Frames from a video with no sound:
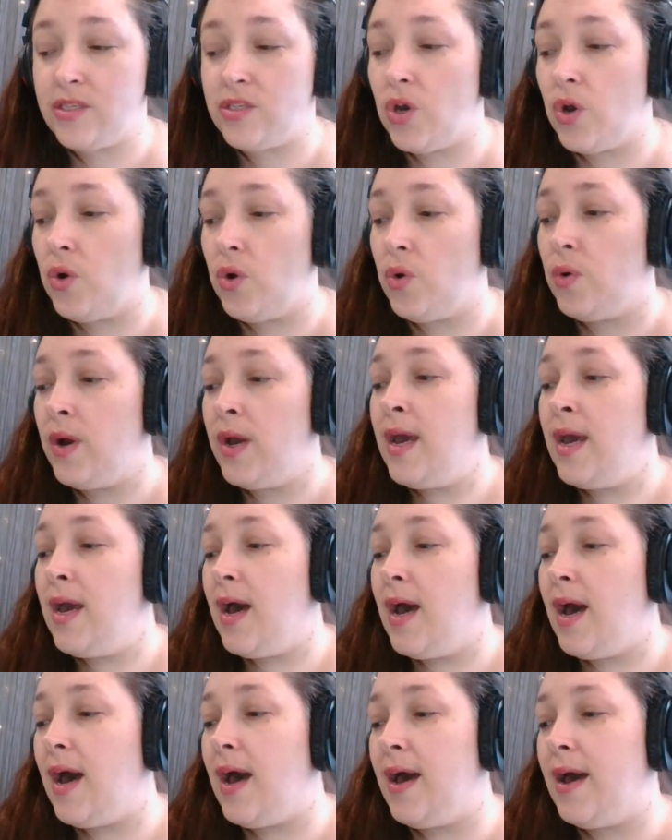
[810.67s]
So
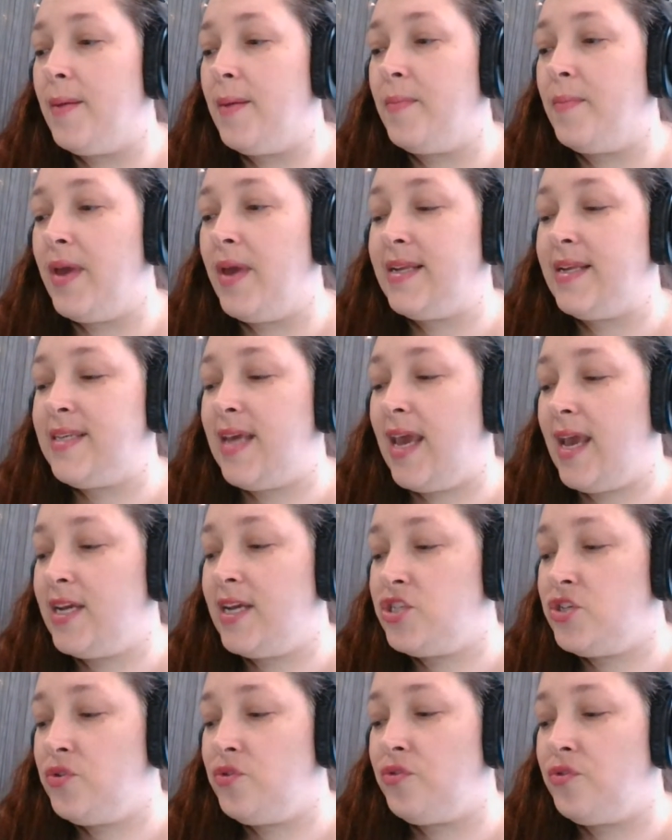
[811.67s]
it
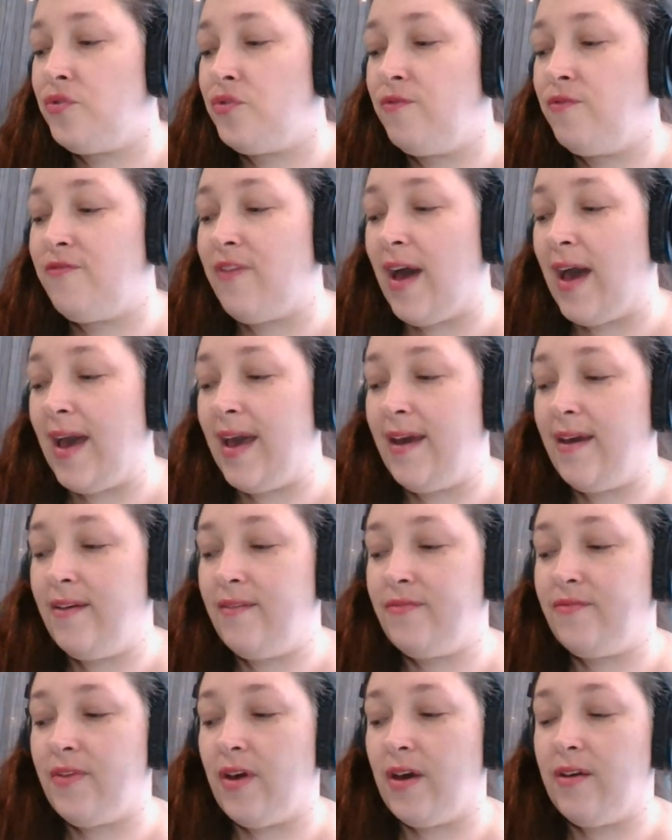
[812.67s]
takes you through
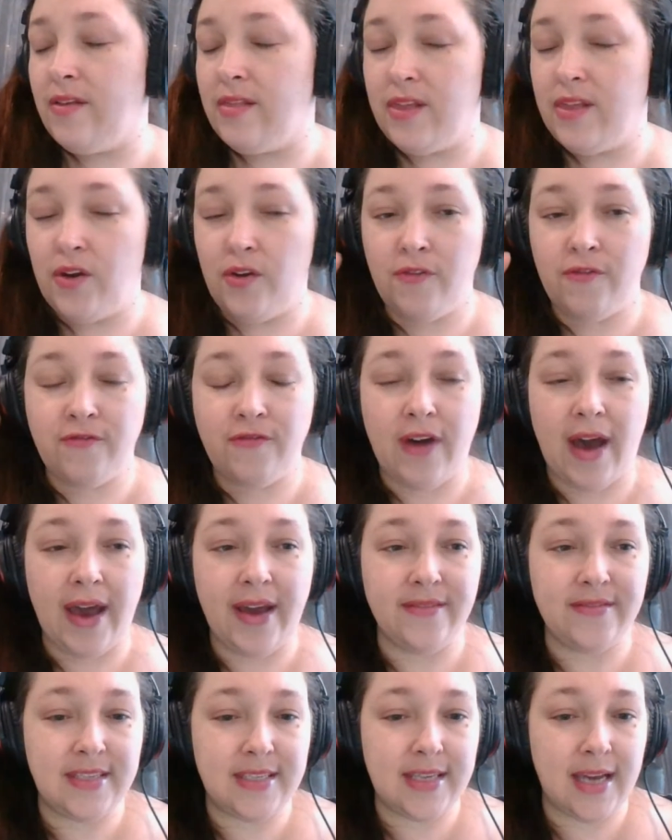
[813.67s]
a little
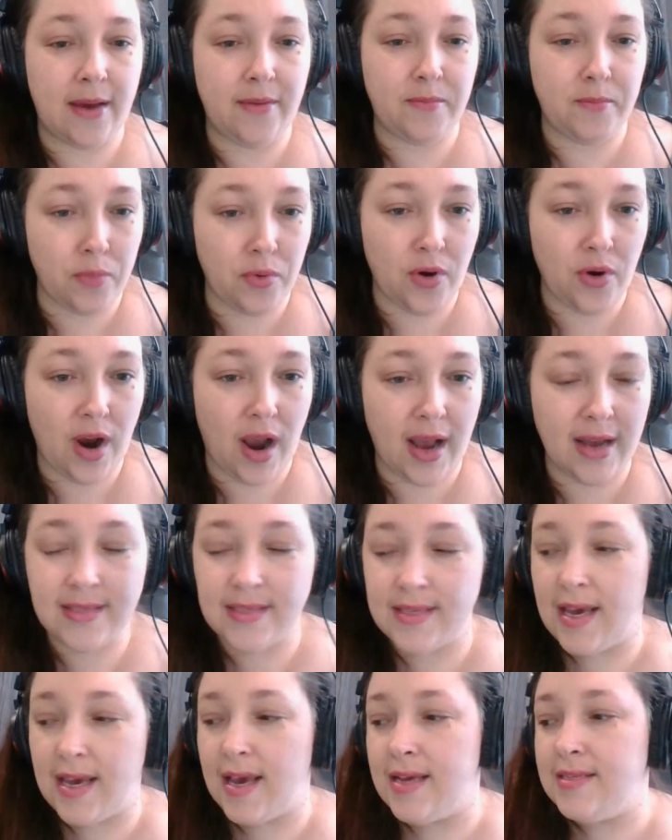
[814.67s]
5-step
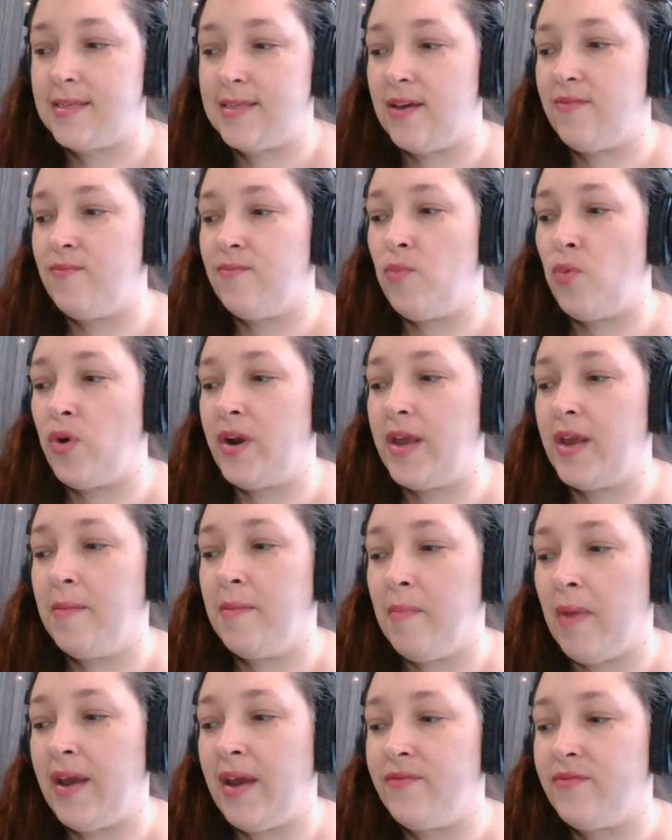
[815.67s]
process of
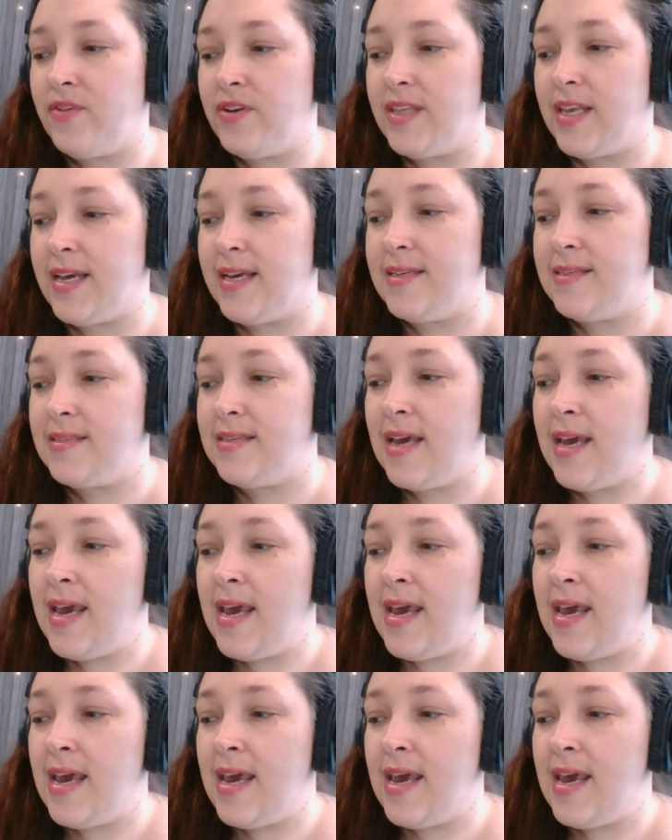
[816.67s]
morning mindfulness.